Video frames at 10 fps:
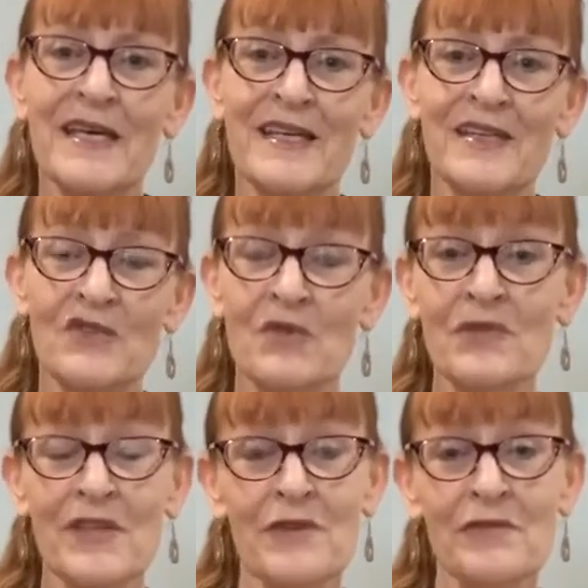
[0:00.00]
It's
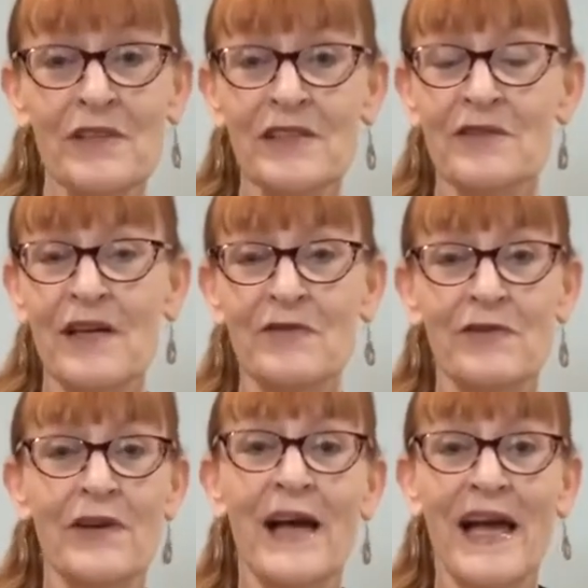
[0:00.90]
also really great
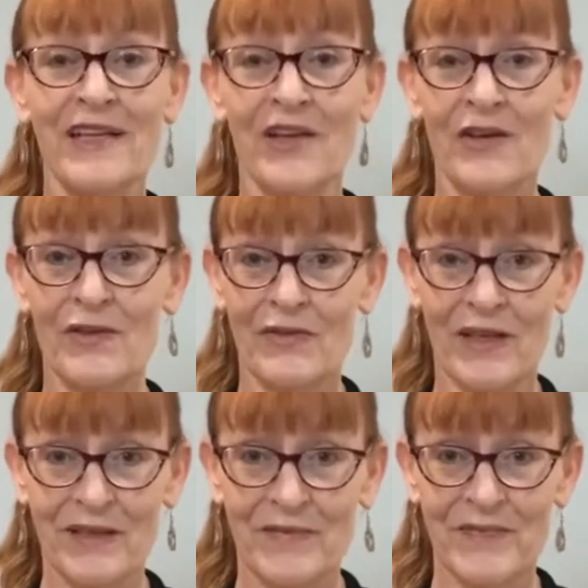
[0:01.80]
for a hangover.